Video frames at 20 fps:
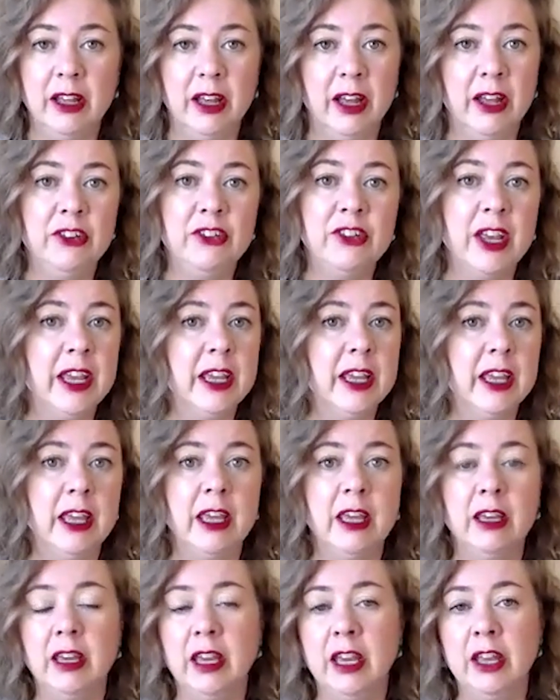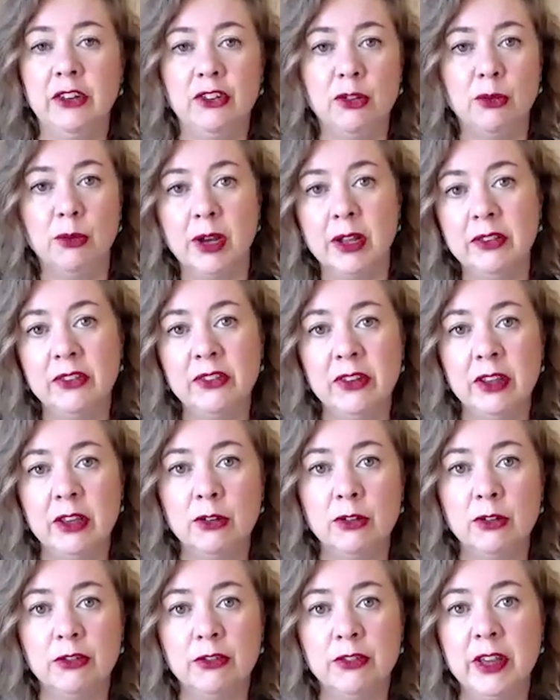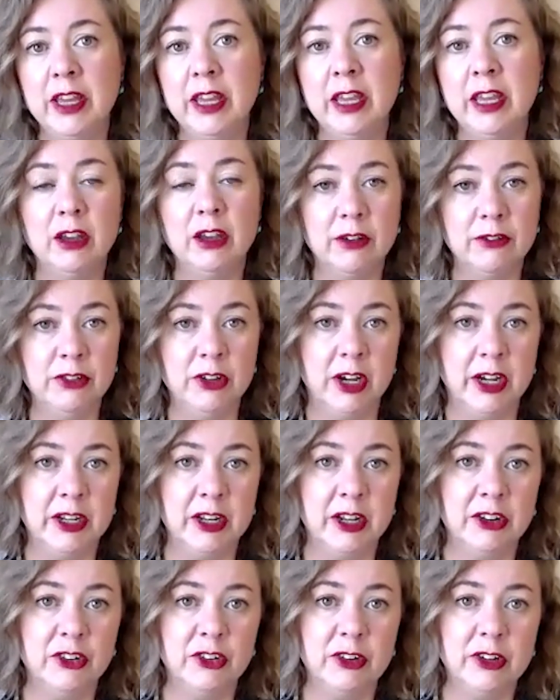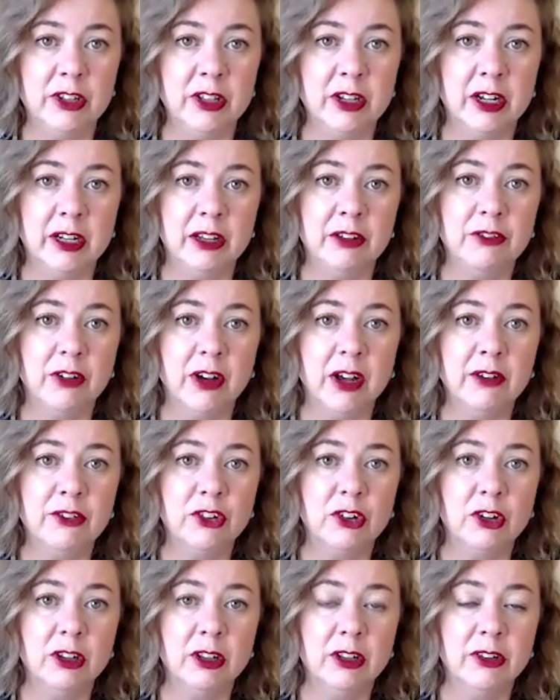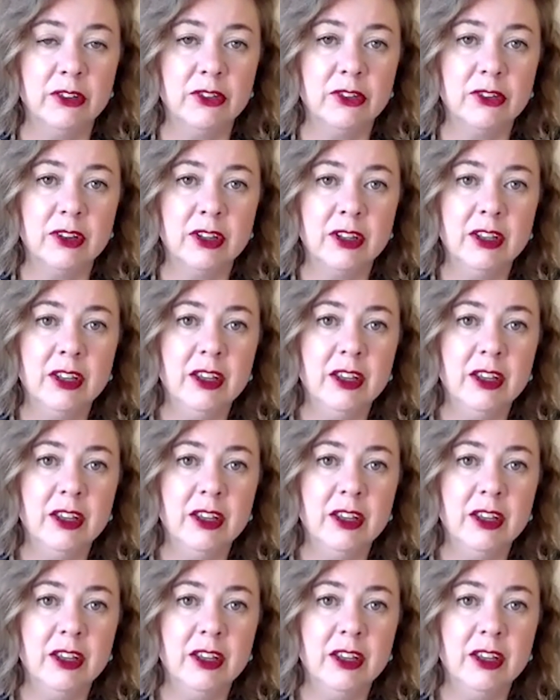and taking it to one single fee of $995.